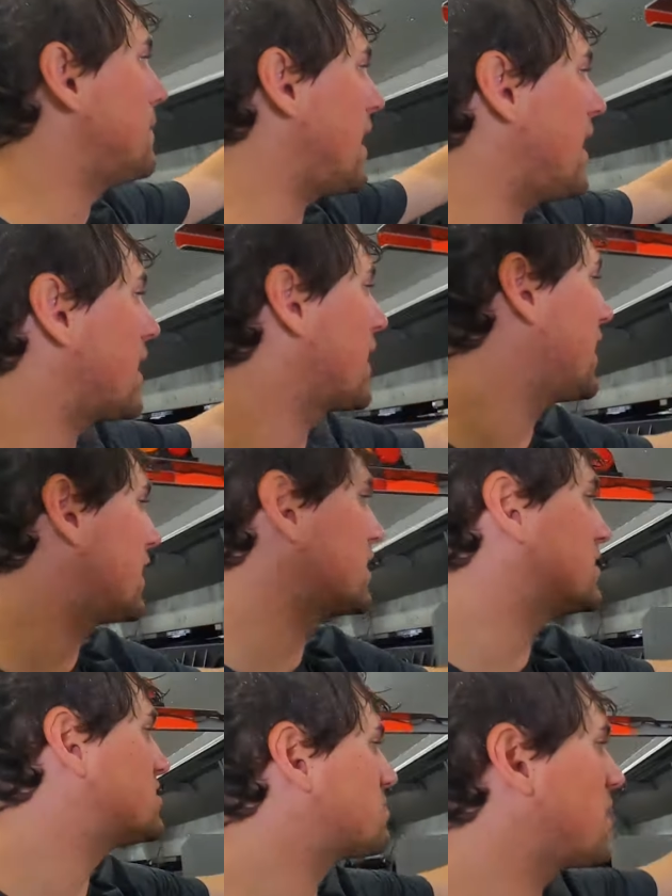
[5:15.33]
back
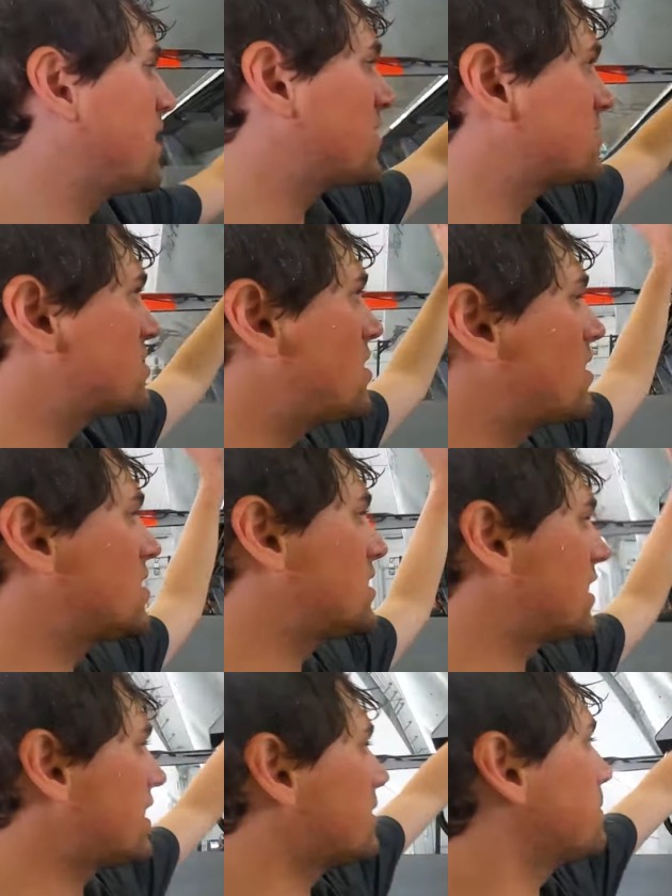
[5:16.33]
end, spreaders all
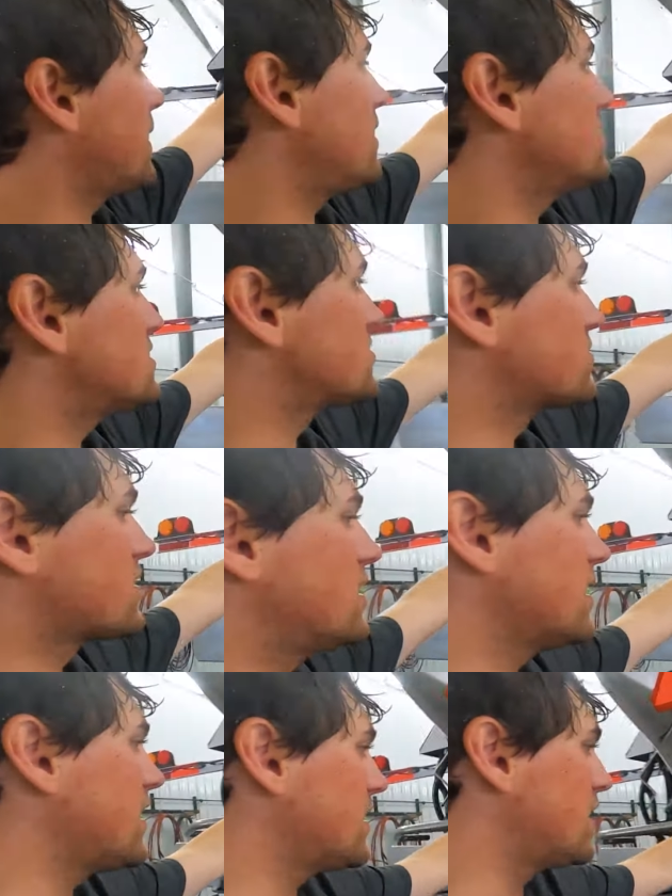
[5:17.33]
clean, belts
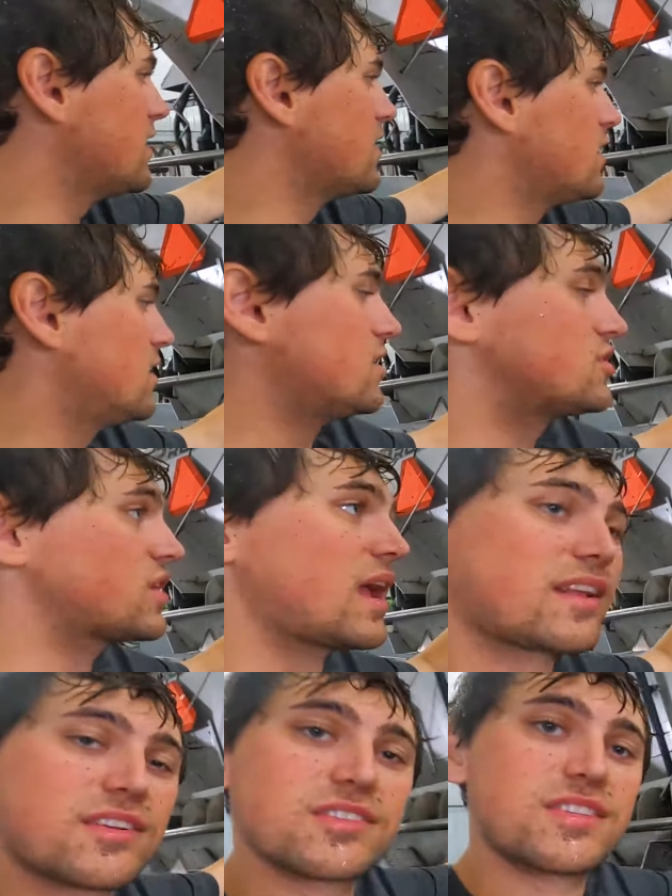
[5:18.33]
clean.
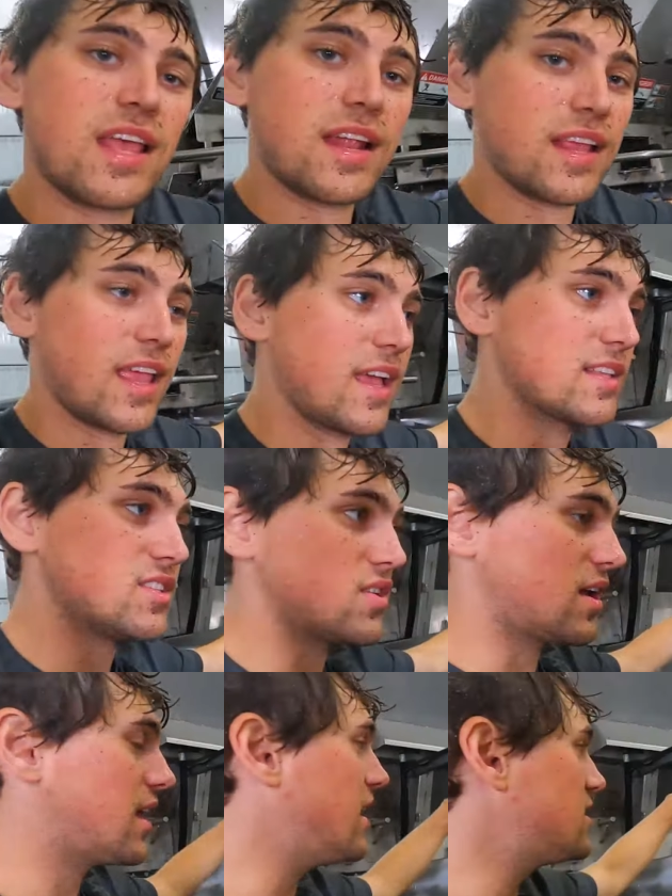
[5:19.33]
Tractor's dead again,
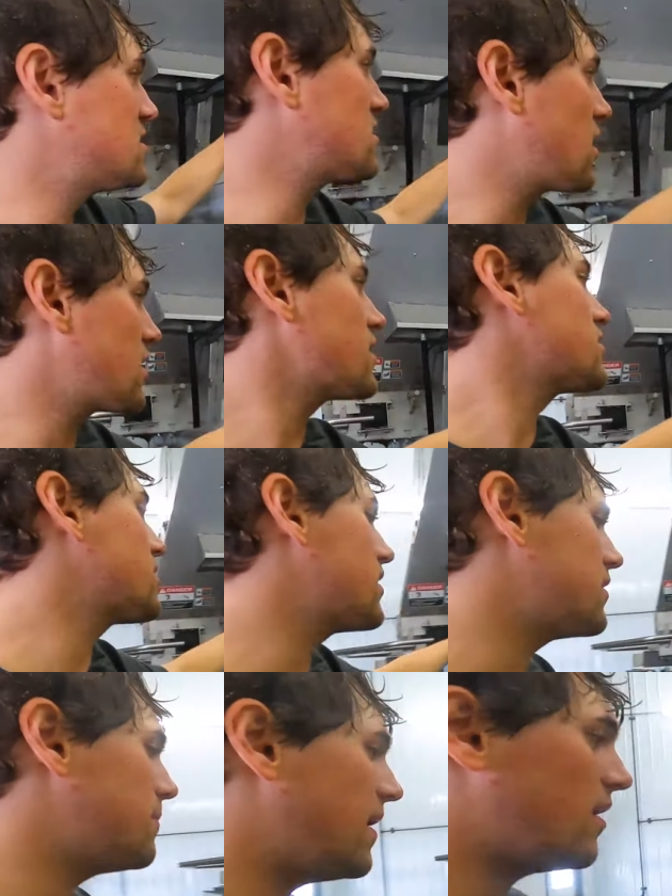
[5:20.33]
so I can't start it and
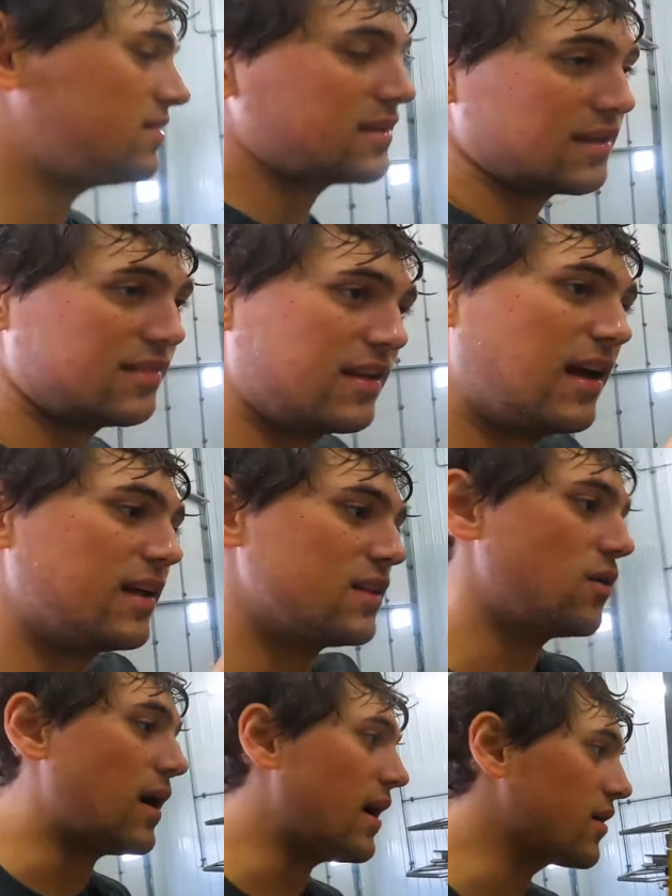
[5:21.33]
run the belt. Not that
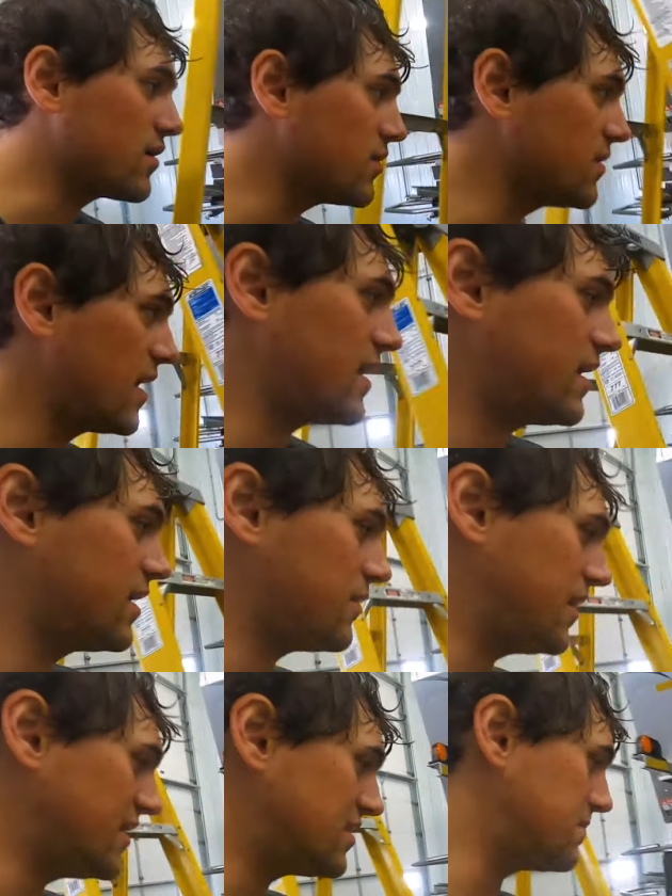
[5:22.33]
I'd know how to do that
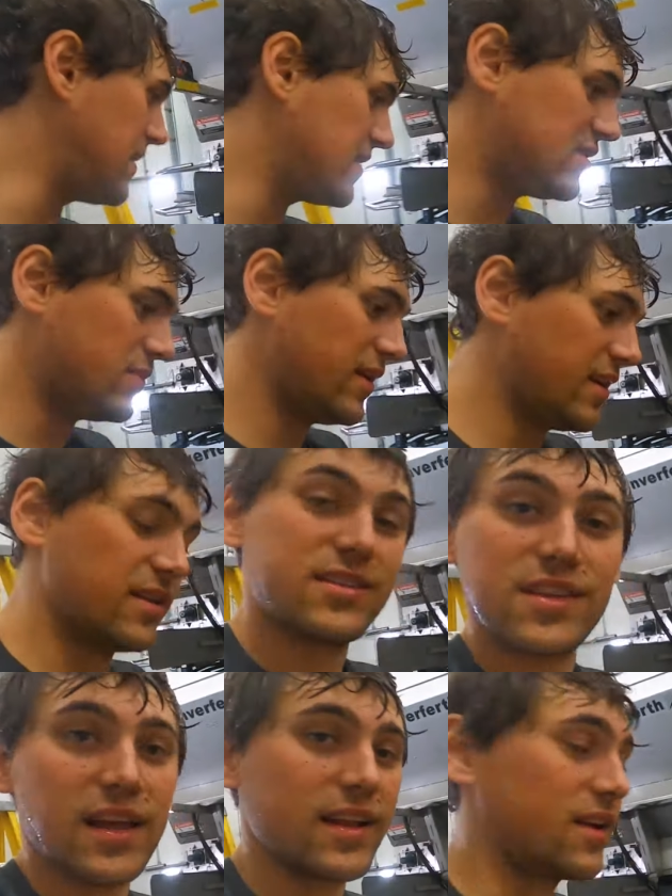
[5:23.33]
anyways. Big
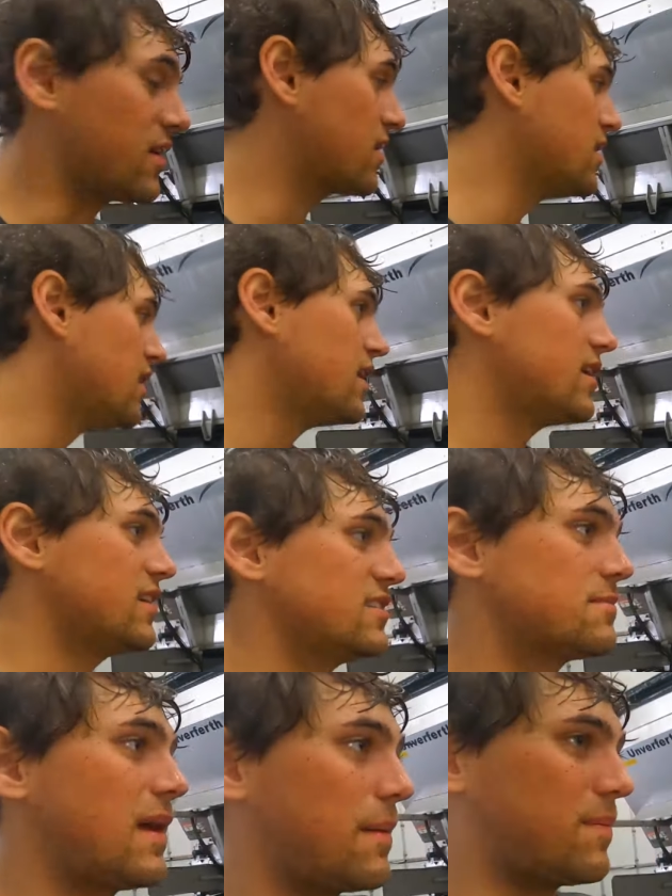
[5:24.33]
Swede's not here.
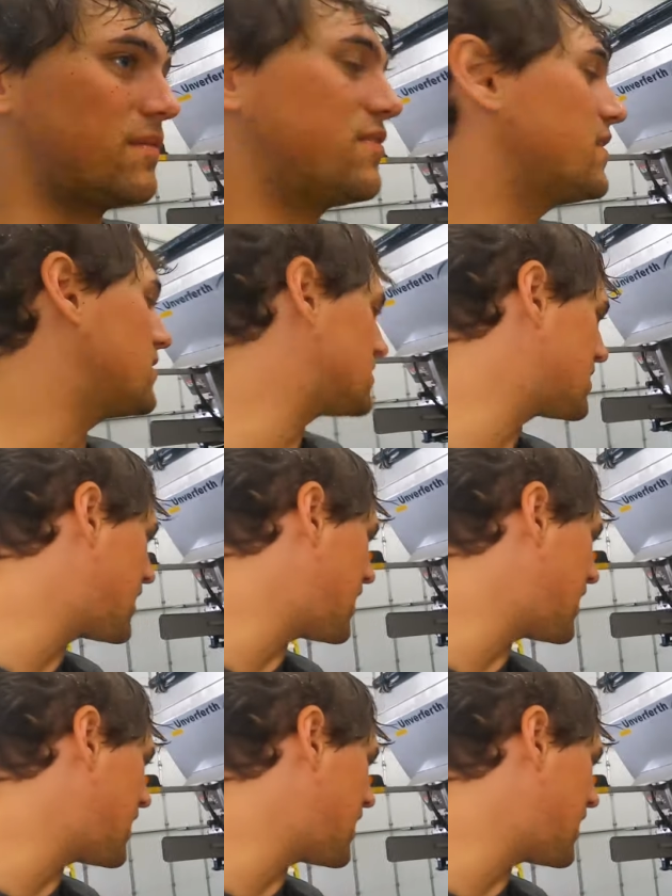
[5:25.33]
He's mapping fields